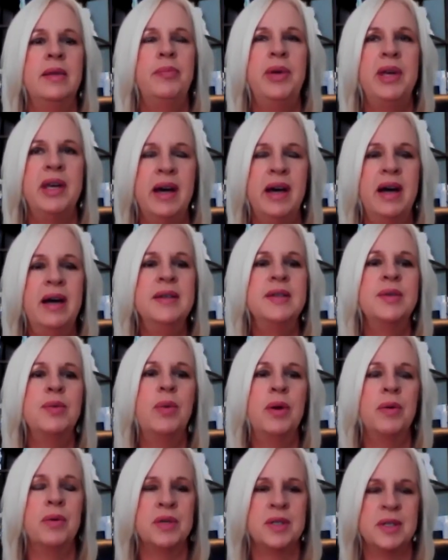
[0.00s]
because
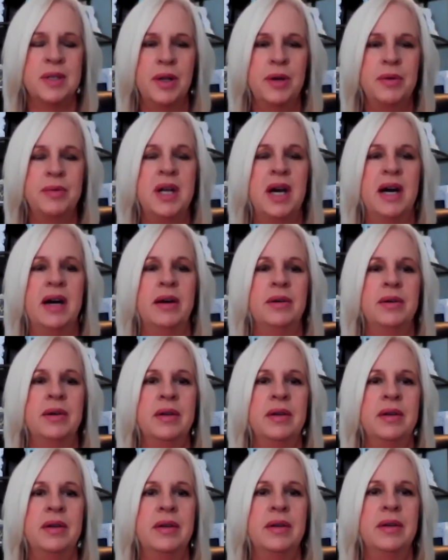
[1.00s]
we were slowed down,
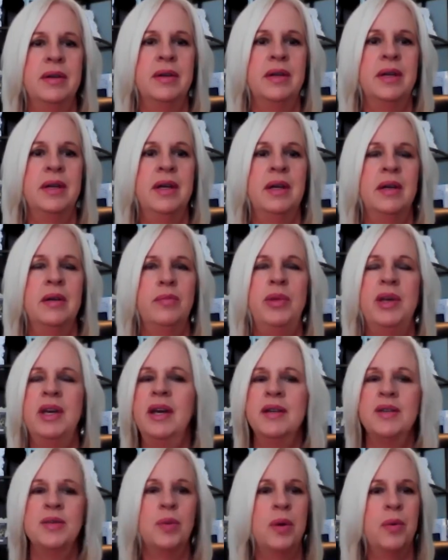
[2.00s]

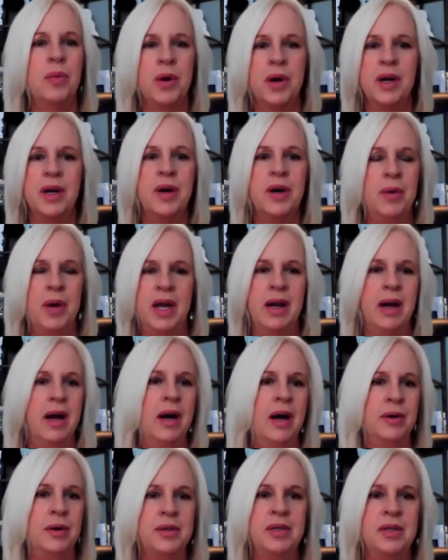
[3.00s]
because we weren't going
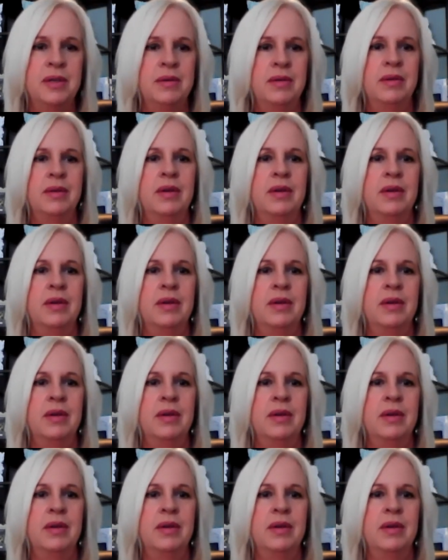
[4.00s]
out.